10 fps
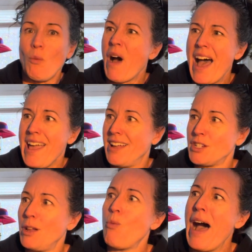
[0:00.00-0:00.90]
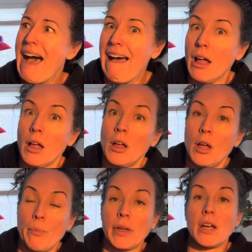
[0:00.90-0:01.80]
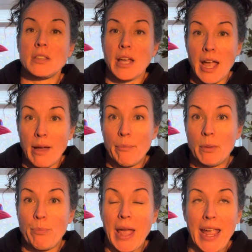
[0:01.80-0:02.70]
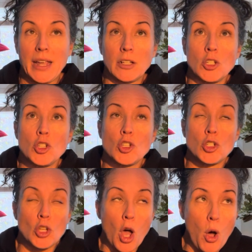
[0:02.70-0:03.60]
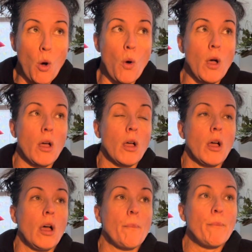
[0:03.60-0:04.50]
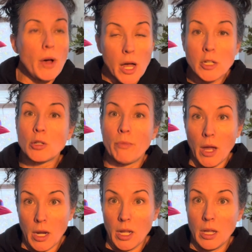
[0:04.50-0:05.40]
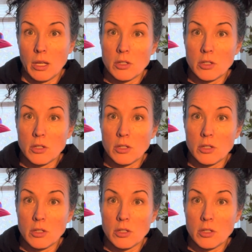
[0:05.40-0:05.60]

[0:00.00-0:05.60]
Why, Angela? Why? Because I have been paying so much money